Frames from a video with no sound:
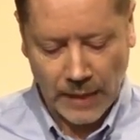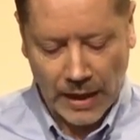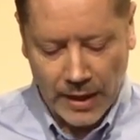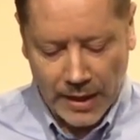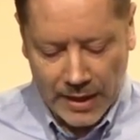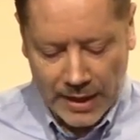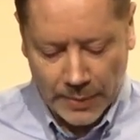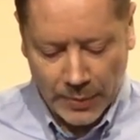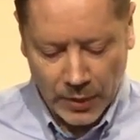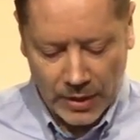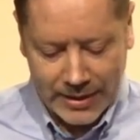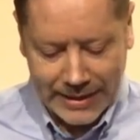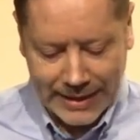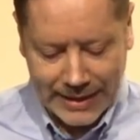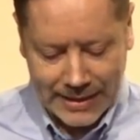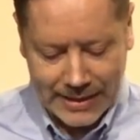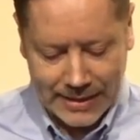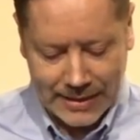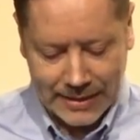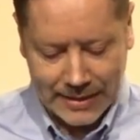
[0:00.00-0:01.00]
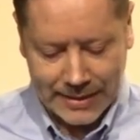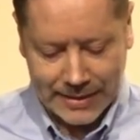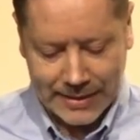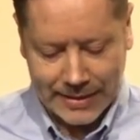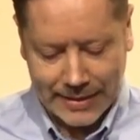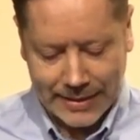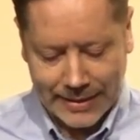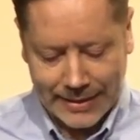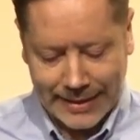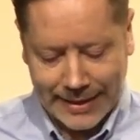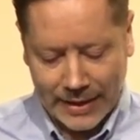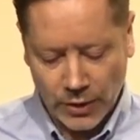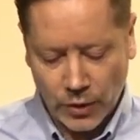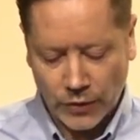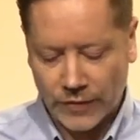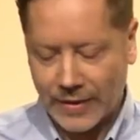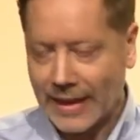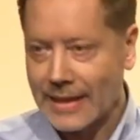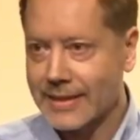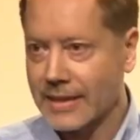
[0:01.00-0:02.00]
The politicians need to
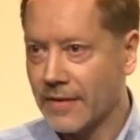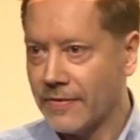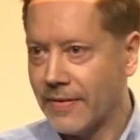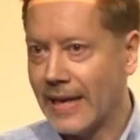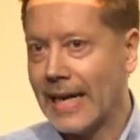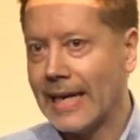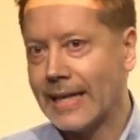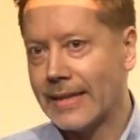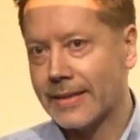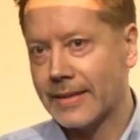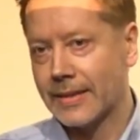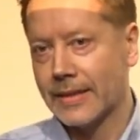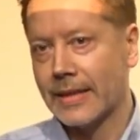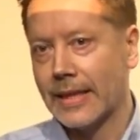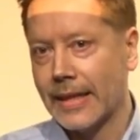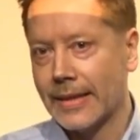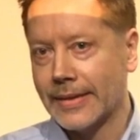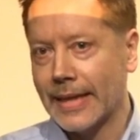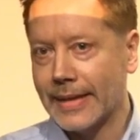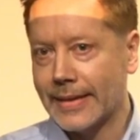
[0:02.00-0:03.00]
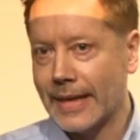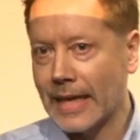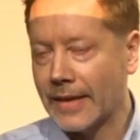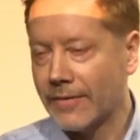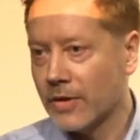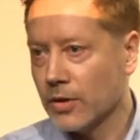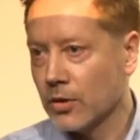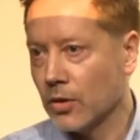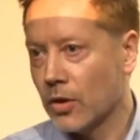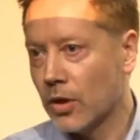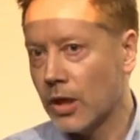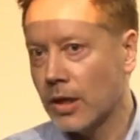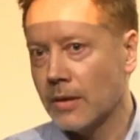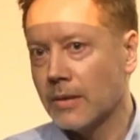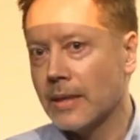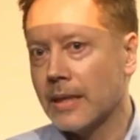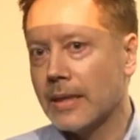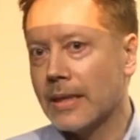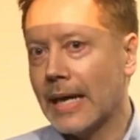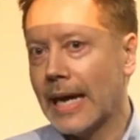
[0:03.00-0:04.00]
face the fact that Equinor
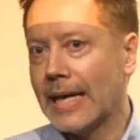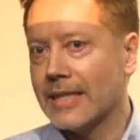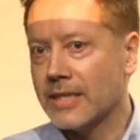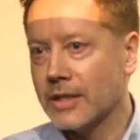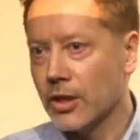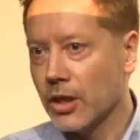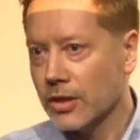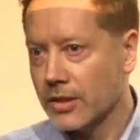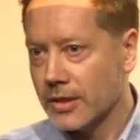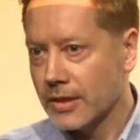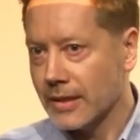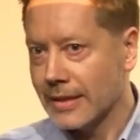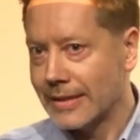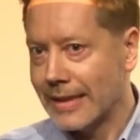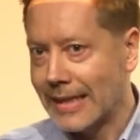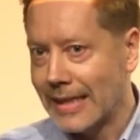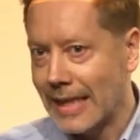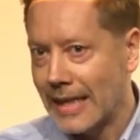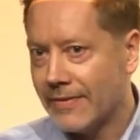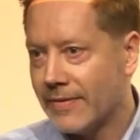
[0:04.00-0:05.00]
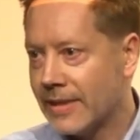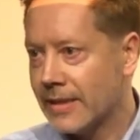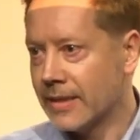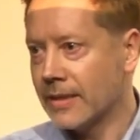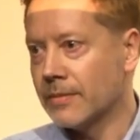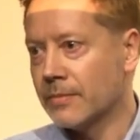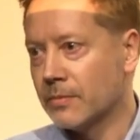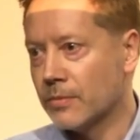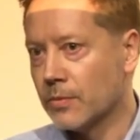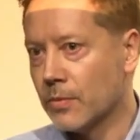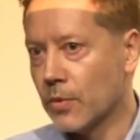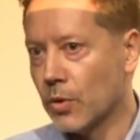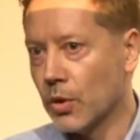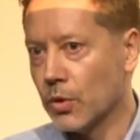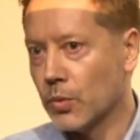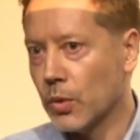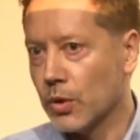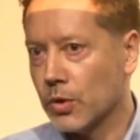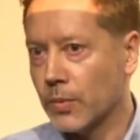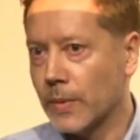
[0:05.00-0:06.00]
has not delivered on
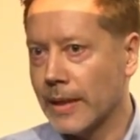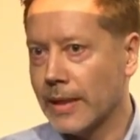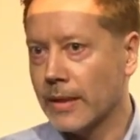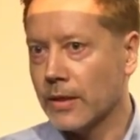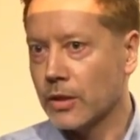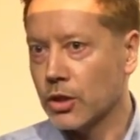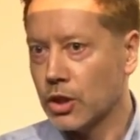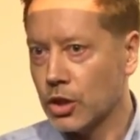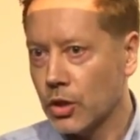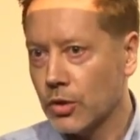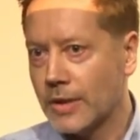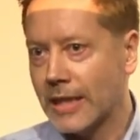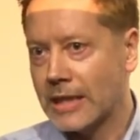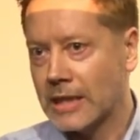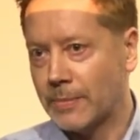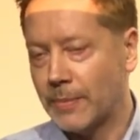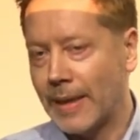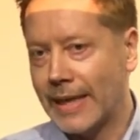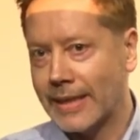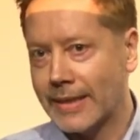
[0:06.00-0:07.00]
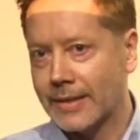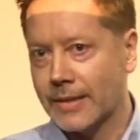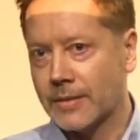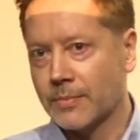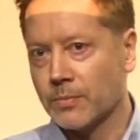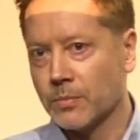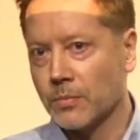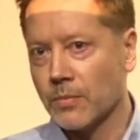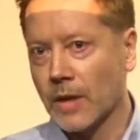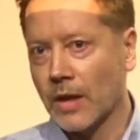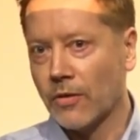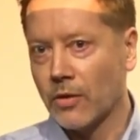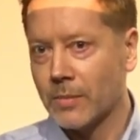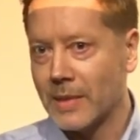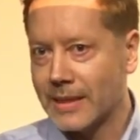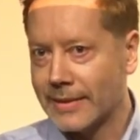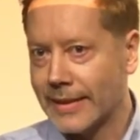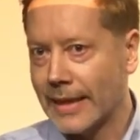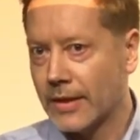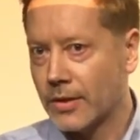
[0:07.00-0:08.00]
what we should expect from a
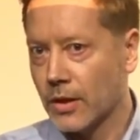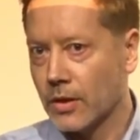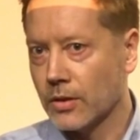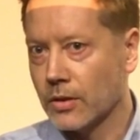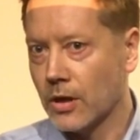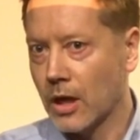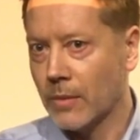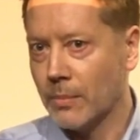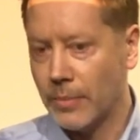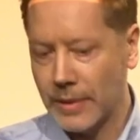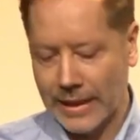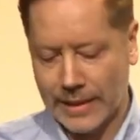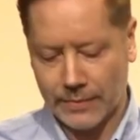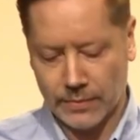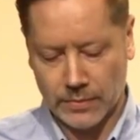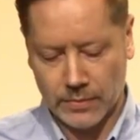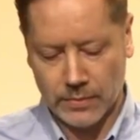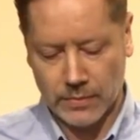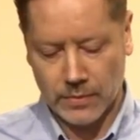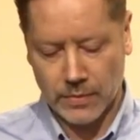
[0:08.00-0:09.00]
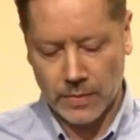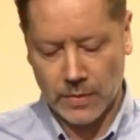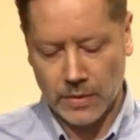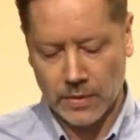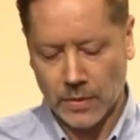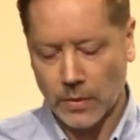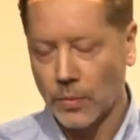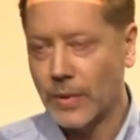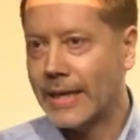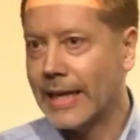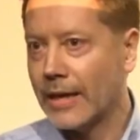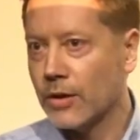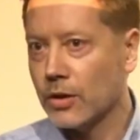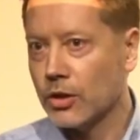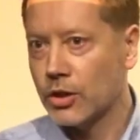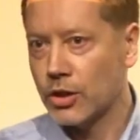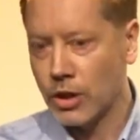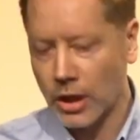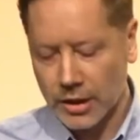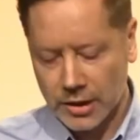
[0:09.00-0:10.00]
state-owned company. We cannot
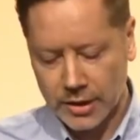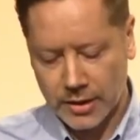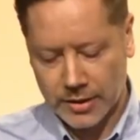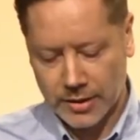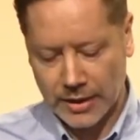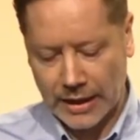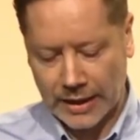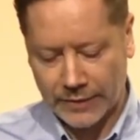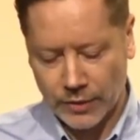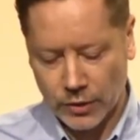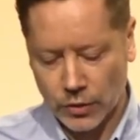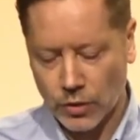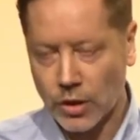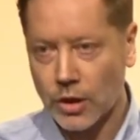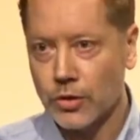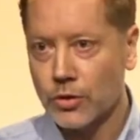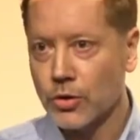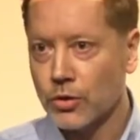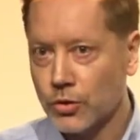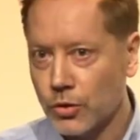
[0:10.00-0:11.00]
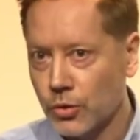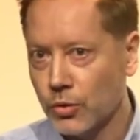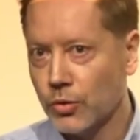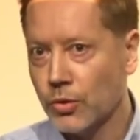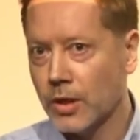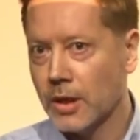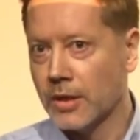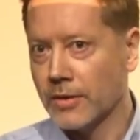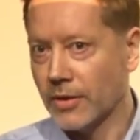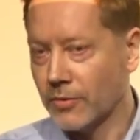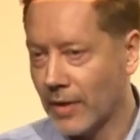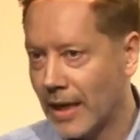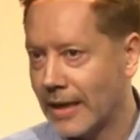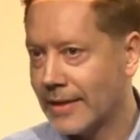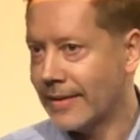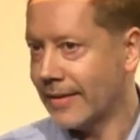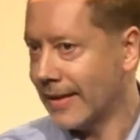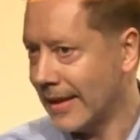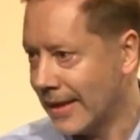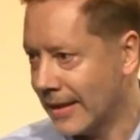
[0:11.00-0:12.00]
trust Equinor to do the right
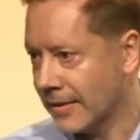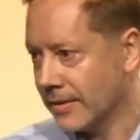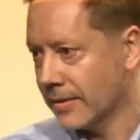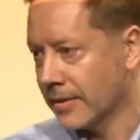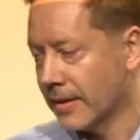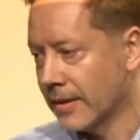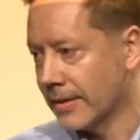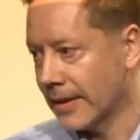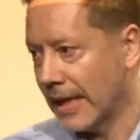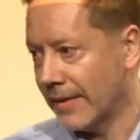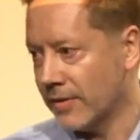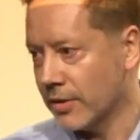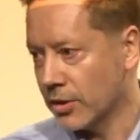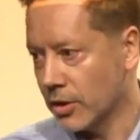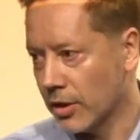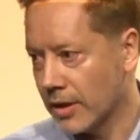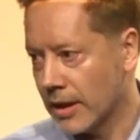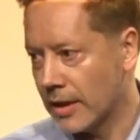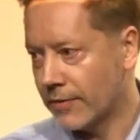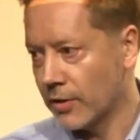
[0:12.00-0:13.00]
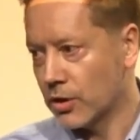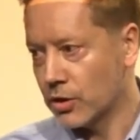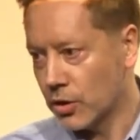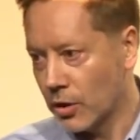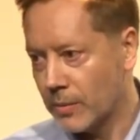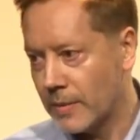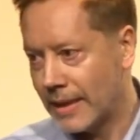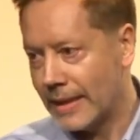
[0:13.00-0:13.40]
thing. They haven't done it for so many